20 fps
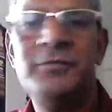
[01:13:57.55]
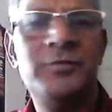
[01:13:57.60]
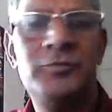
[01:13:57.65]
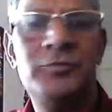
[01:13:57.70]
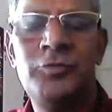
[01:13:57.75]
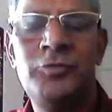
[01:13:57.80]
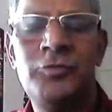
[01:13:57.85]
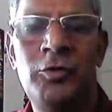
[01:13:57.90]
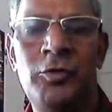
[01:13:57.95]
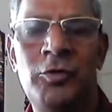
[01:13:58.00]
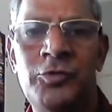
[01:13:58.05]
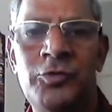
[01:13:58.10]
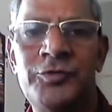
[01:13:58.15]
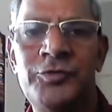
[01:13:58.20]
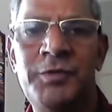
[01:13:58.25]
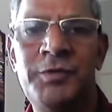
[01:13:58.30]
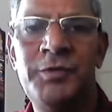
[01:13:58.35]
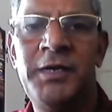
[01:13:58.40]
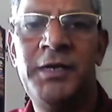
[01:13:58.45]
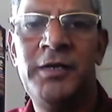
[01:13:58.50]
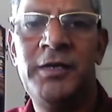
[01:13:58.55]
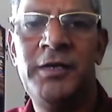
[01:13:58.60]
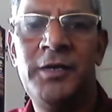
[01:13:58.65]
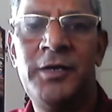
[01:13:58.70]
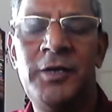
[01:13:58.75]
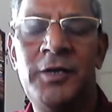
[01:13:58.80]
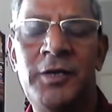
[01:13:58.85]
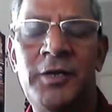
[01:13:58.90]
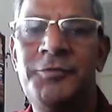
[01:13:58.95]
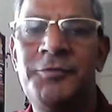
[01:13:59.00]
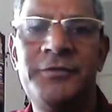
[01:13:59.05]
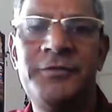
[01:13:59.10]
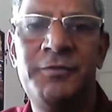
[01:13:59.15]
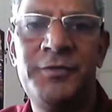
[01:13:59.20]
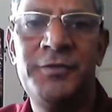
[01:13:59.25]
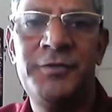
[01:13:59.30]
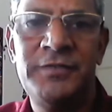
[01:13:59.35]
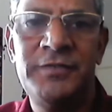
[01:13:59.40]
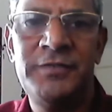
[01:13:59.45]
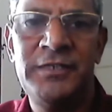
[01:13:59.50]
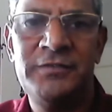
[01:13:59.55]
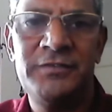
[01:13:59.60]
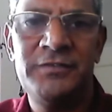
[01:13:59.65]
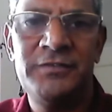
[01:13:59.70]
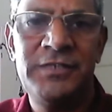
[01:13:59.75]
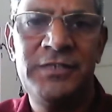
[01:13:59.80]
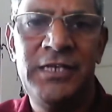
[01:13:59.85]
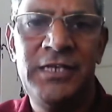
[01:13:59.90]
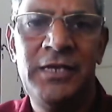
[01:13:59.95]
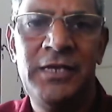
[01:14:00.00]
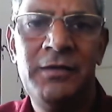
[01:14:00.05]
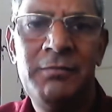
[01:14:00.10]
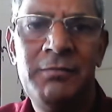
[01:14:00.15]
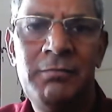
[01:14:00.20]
So all those, depending on in office, if it's a necessity.